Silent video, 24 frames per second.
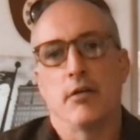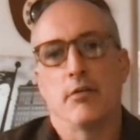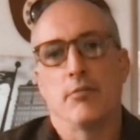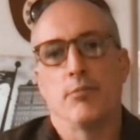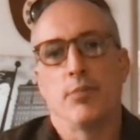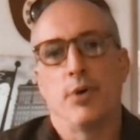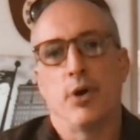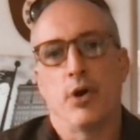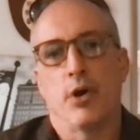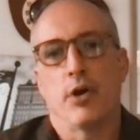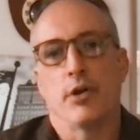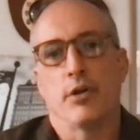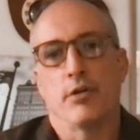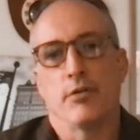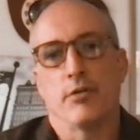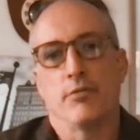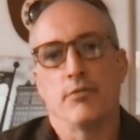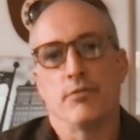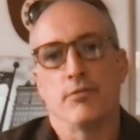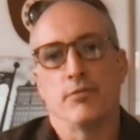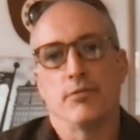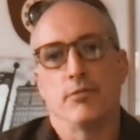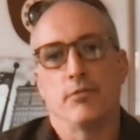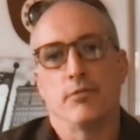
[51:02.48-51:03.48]
part of
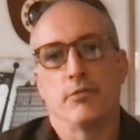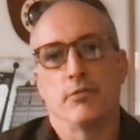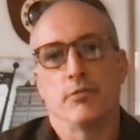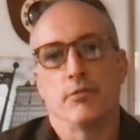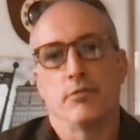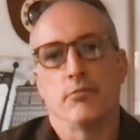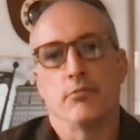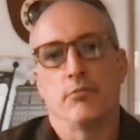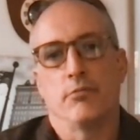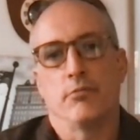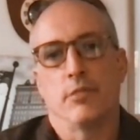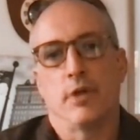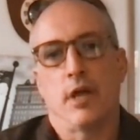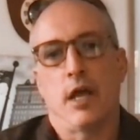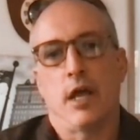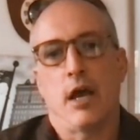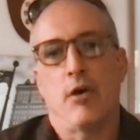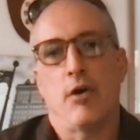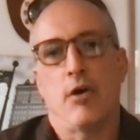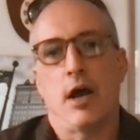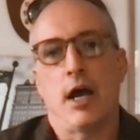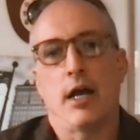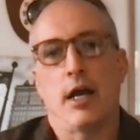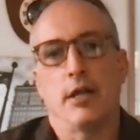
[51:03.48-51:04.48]
how
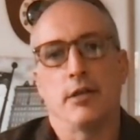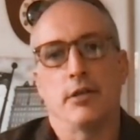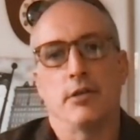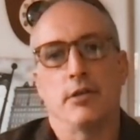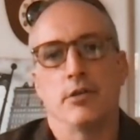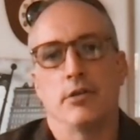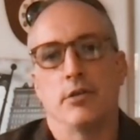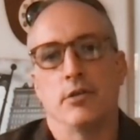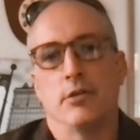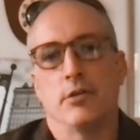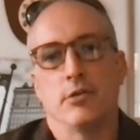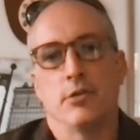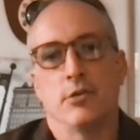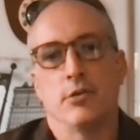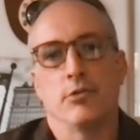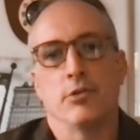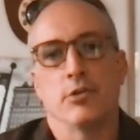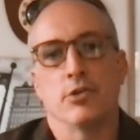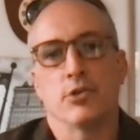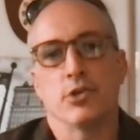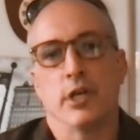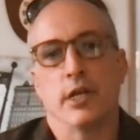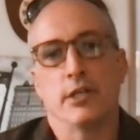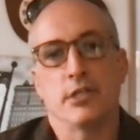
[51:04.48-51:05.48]
I do the
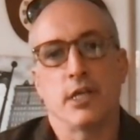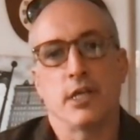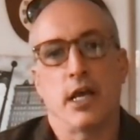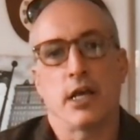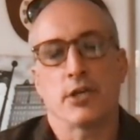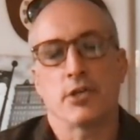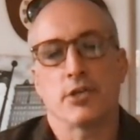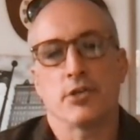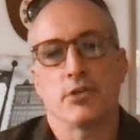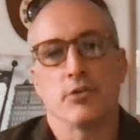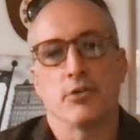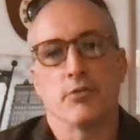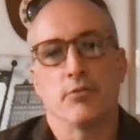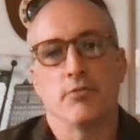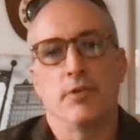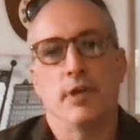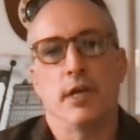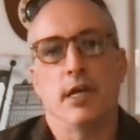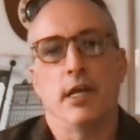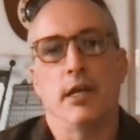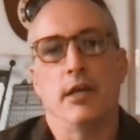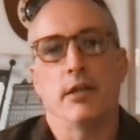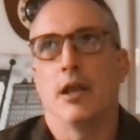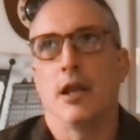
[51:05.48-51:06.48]
transactional
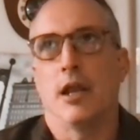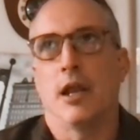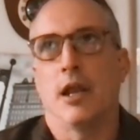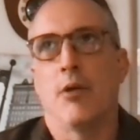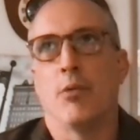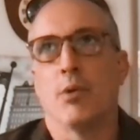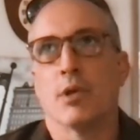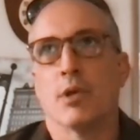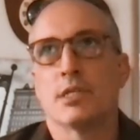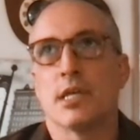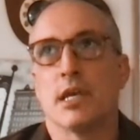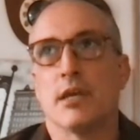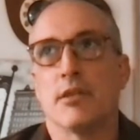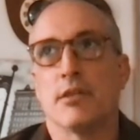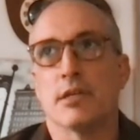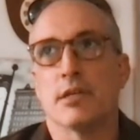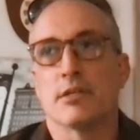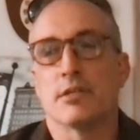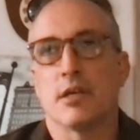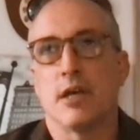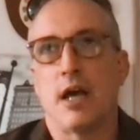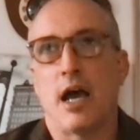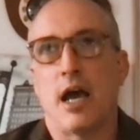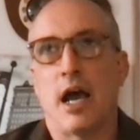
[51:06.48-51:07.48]
faith. And I want to say this
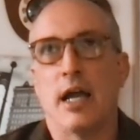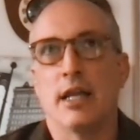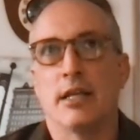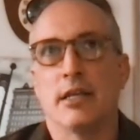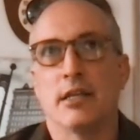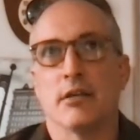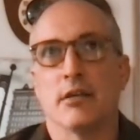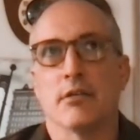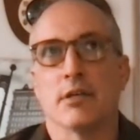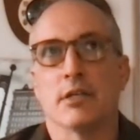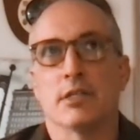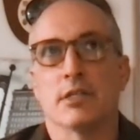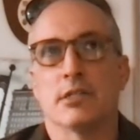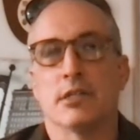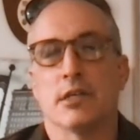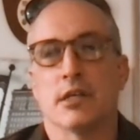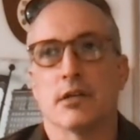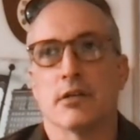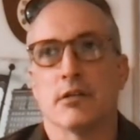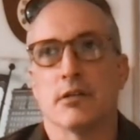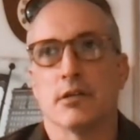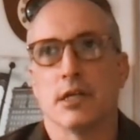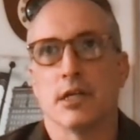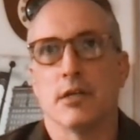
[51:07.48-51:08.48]

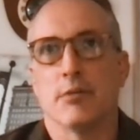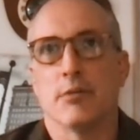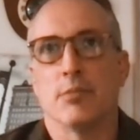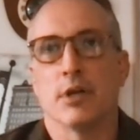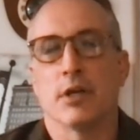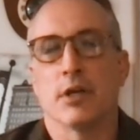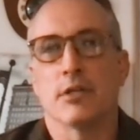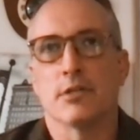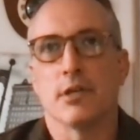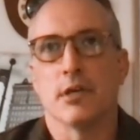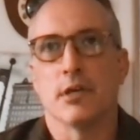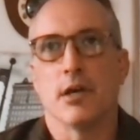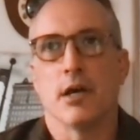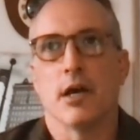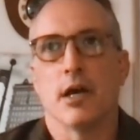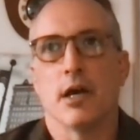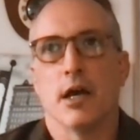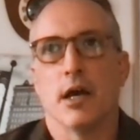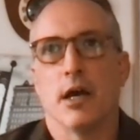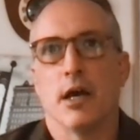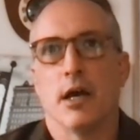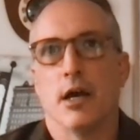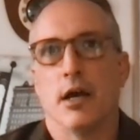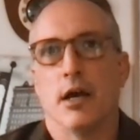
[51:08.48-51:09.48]
idealistically because
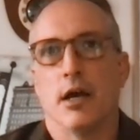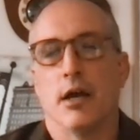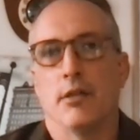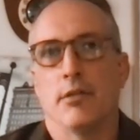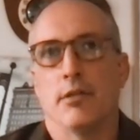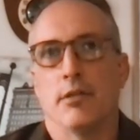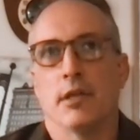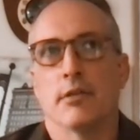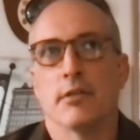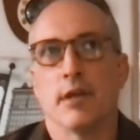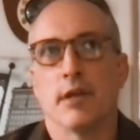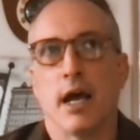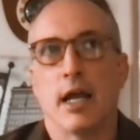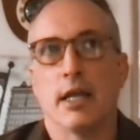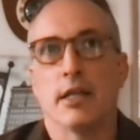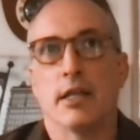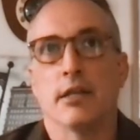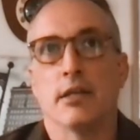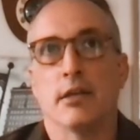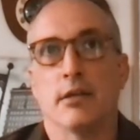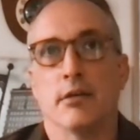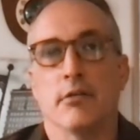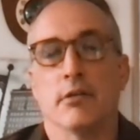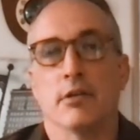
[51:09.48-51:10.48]
I think the
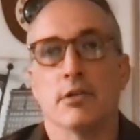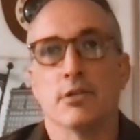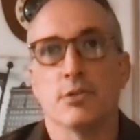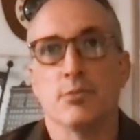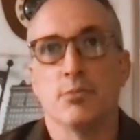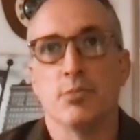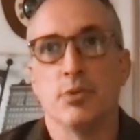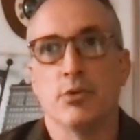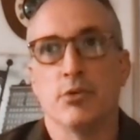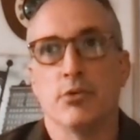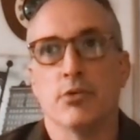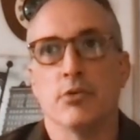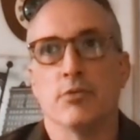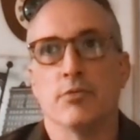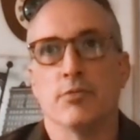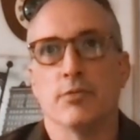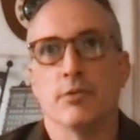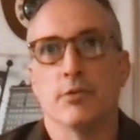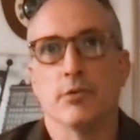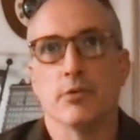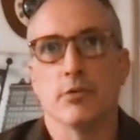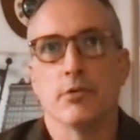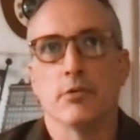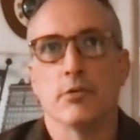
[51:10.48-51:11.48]
ideal is beautiful.